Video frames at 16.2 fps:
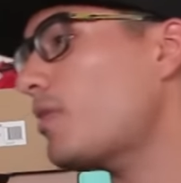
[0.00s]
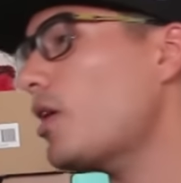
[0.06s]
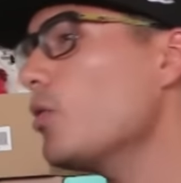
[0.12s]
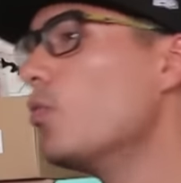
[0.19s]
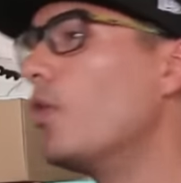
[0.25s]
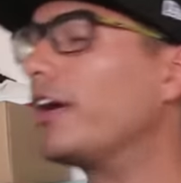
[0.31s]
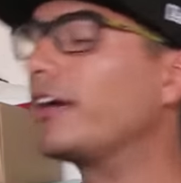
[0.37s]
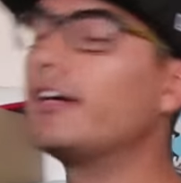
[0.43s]

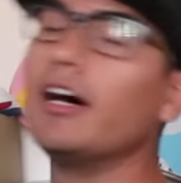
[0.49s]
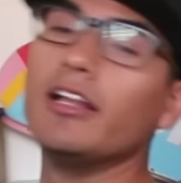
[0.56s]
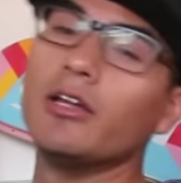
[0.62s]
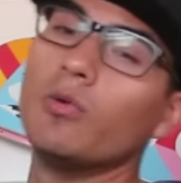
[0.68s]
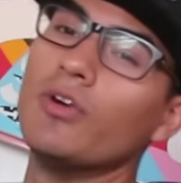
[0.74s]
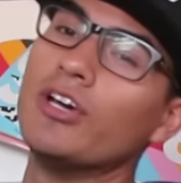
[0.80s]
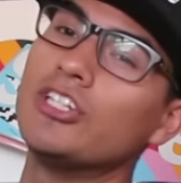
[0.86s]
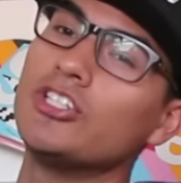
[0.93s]
What
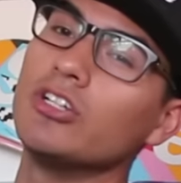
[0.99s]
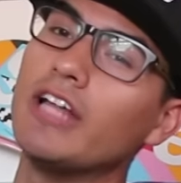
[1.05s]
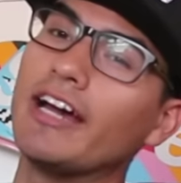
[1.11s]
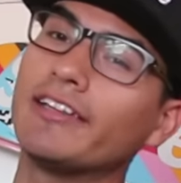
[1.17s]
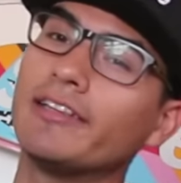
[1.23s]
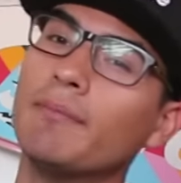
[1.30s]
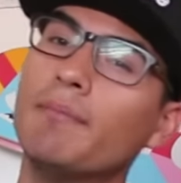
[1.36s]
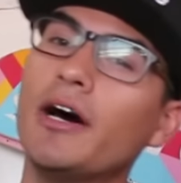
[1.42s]
colorways you
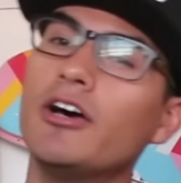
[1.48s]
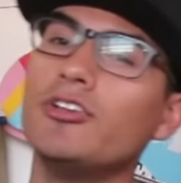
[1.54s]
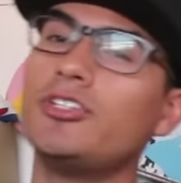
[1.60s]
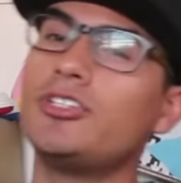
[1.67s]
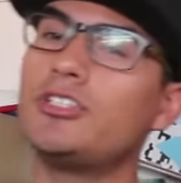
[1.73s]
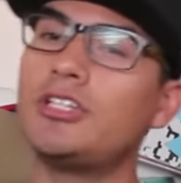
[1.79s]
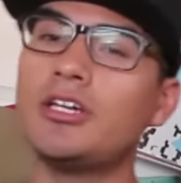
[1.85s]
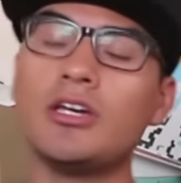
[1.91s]
like the
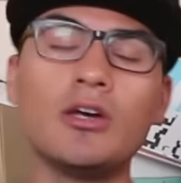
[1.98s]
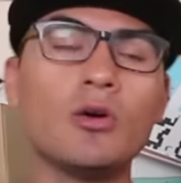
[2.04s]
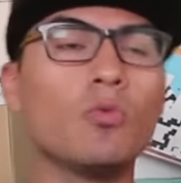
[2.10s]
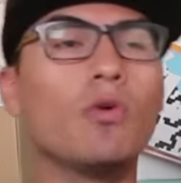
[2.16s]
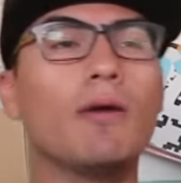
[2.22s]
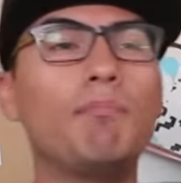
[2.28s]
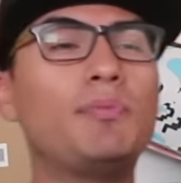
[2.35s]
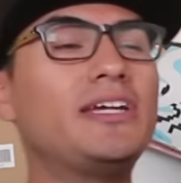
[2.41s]
most,
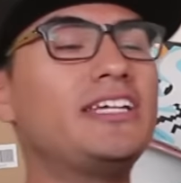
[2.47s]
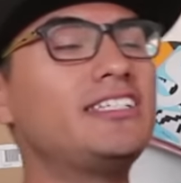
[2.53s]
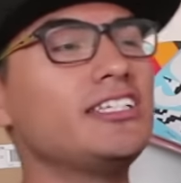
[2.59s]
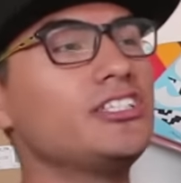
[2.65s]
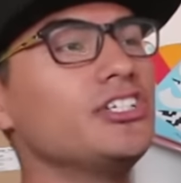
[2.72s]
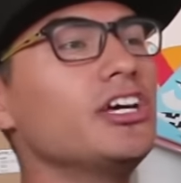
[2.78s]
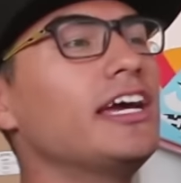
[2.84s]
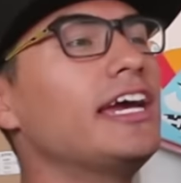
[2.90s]
what
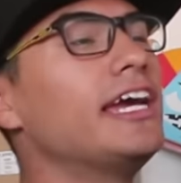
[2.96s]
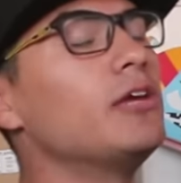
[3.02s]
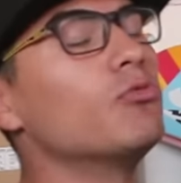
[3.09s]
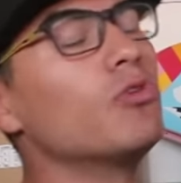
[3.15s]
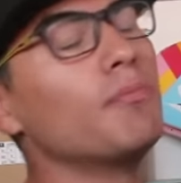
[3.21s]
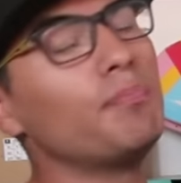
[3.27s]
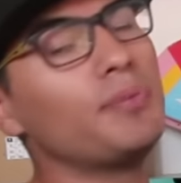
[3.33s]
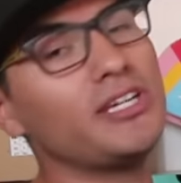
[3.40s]
pieces you
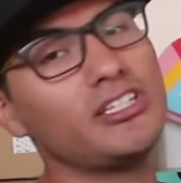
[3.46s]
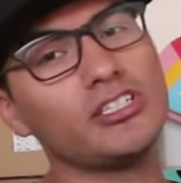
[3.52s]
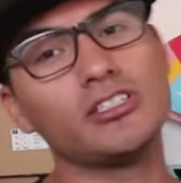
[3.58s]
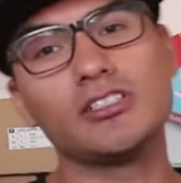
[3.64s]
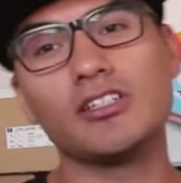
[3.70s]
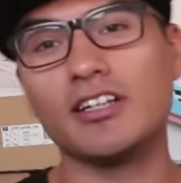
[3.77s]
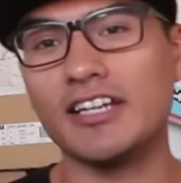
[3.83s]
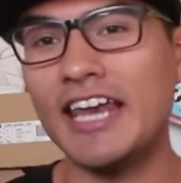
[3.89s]
hate, what
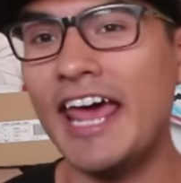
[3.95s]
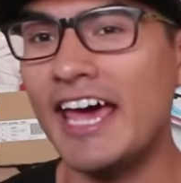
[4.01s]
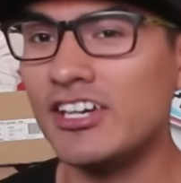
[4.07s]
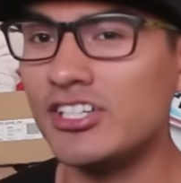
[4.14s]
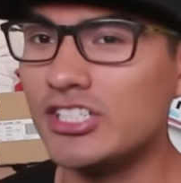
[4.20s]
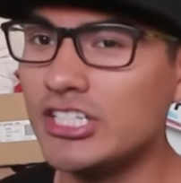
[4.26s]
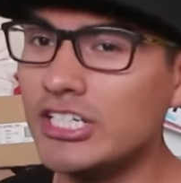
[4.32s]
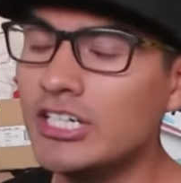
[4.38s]
pieces look
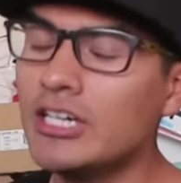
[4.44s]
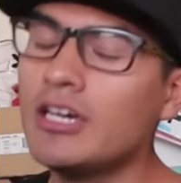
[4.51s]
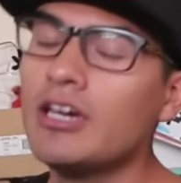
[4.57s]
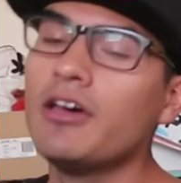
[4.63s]
nasty,